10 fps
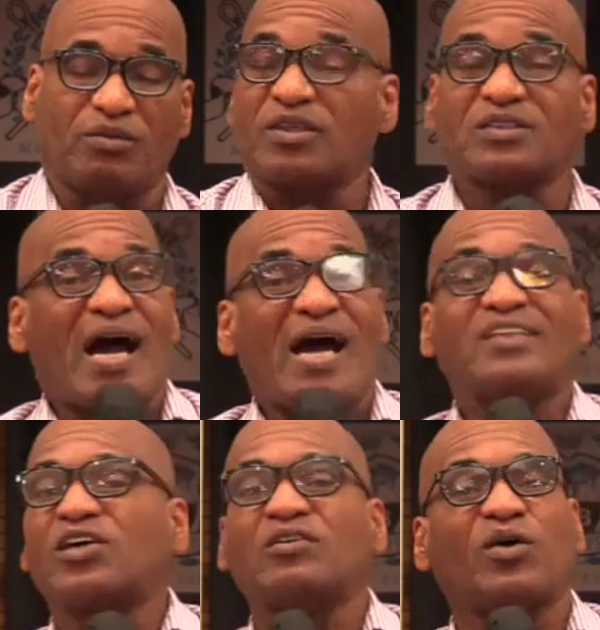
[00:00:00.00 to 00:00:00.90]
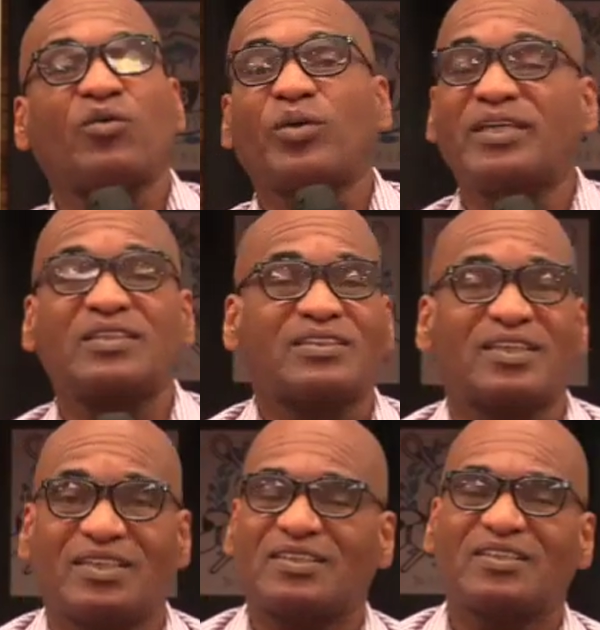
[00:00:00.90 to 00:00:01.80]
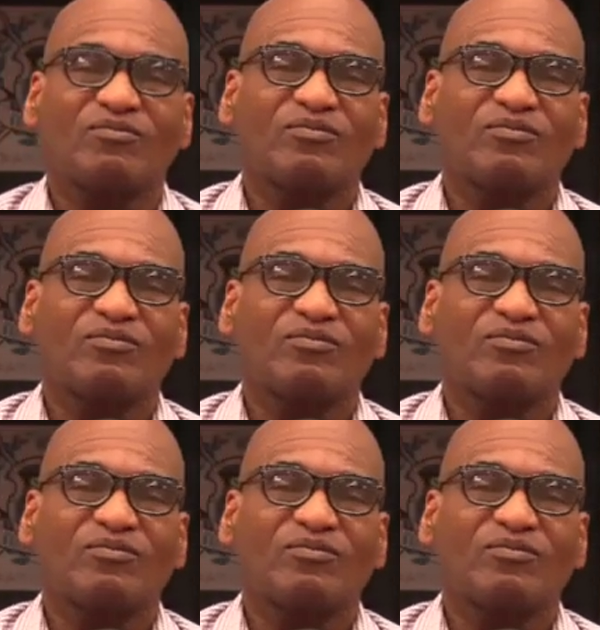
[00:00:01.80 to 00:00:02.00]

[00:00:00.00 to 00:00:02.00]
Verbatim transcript: because God shows our weaknesses.